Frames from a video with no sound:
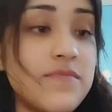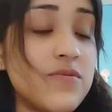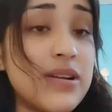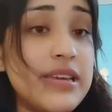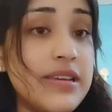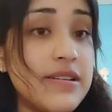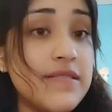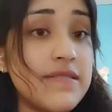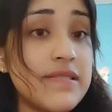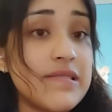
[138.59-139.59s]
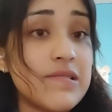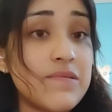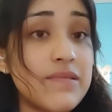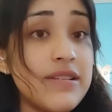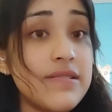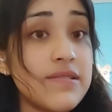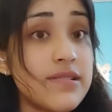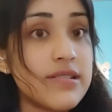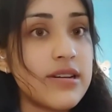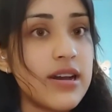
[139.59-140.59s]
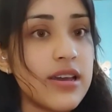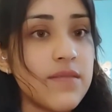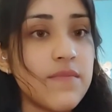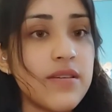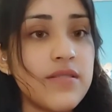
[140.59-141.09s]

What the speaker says: 20 years is quite a long time.